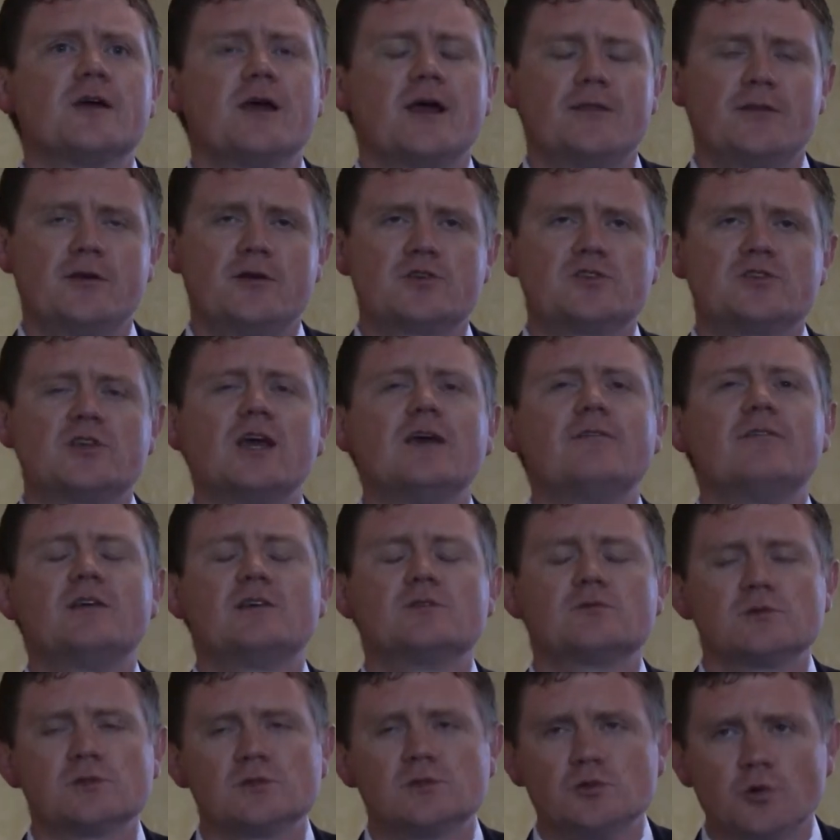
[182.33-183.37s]
and their
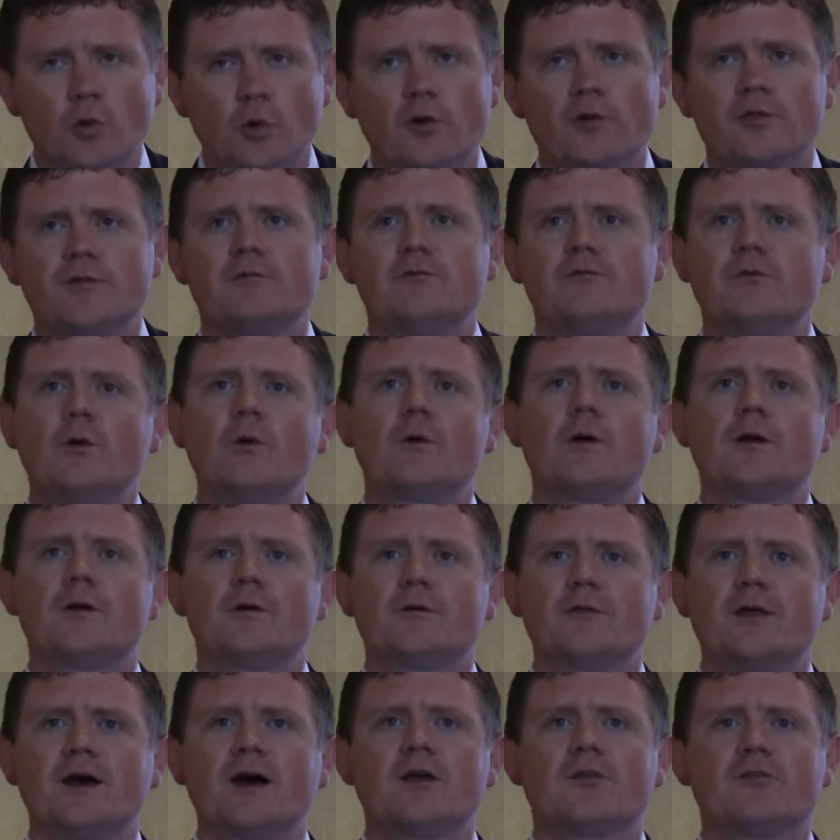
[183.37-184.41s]
savings was north of
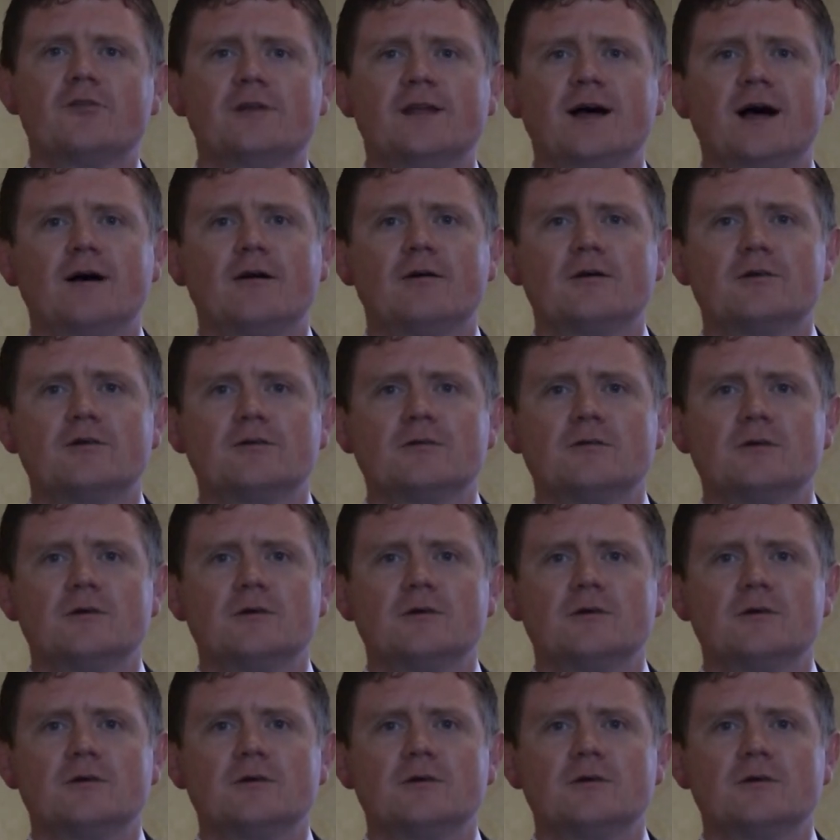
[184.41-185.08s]
$400,000.